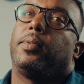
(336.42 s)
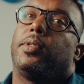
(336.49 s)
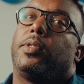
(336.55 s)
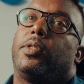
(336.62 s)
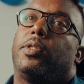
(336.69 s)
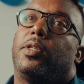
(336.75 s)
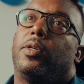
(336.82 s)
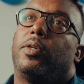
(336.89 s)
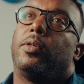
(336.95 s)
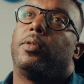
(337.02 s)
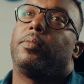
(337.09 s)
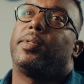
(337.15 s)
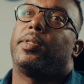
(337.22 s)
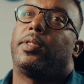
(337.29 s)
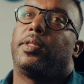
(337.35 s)

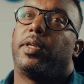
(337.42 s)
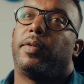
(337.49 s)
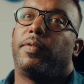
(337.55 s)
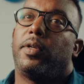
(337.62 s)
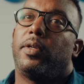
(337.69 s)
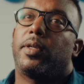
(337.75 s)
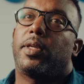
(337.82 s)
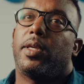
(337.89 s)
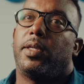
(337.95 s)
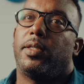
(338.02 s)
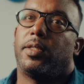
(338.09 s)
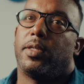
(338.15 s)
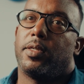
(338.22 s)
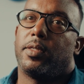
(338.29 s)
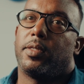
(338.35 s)
So several
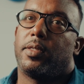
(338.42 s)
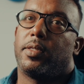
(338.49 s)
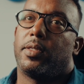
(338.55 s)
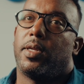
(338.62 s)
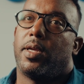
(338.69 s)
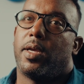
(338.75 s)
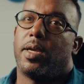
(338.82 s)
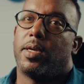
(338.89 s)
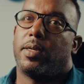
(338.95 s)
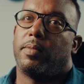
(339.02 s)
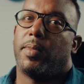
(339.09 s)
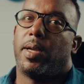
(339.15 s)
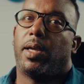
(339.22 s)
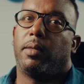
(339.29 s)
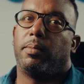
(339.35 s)
occasions,
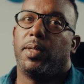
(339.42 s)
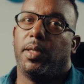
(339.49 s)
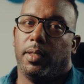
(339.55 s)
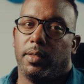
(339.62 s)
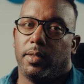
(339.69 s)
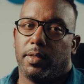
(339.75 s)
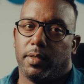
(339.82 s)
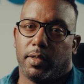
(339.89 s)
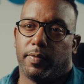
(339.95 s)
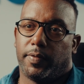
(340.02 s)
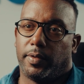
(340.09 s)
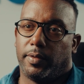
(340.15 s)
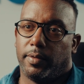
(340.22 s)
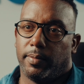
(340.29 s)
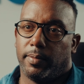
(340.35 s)
I'd be in the server
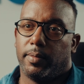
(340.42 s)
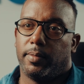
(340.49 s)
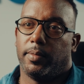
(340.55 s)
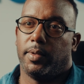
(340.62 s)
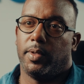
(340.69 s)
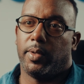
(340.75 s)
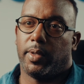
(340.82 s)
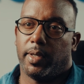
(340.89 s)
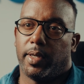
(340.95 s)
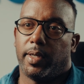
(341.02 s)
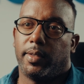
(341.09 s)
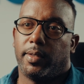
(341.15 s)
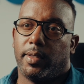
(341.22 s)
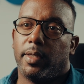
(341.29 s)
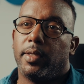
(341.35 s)
room looking at
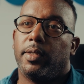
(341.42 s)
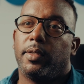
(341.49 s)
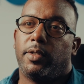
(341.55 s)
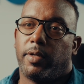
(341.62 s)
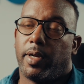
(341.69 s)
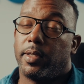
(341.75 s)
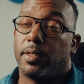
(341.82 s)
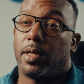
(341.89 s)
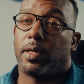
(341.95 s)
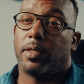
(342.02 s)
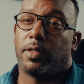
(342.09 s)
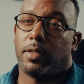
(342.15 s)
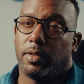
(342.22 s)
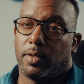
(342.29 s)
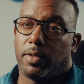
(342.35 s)
the
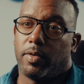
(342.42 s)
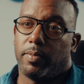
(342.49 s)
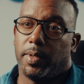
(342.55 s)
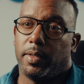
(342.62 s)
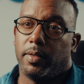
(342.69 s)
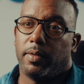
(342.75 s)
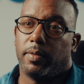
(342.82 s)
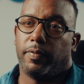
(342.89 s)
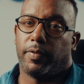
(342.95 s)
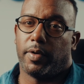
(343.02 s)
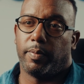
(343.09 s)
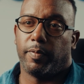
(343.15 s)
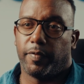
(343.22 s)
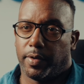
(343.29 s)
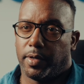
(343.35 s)
transactions coming
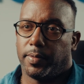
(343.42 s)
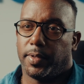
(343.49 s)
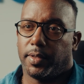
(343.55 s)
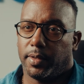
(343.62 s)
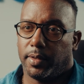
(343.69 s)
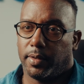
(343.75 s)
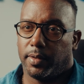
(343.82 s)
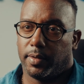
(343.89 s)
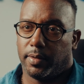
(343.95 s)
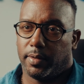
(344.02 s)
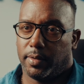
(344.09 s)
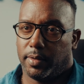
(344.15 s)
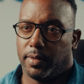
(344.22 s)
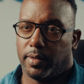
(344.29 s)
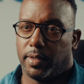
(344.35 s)
from pharmacies,
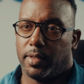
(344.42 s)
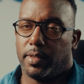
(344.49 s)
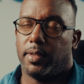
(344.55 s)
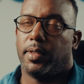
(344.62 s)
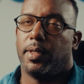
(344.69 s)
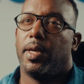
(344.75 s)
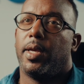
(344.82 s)
right?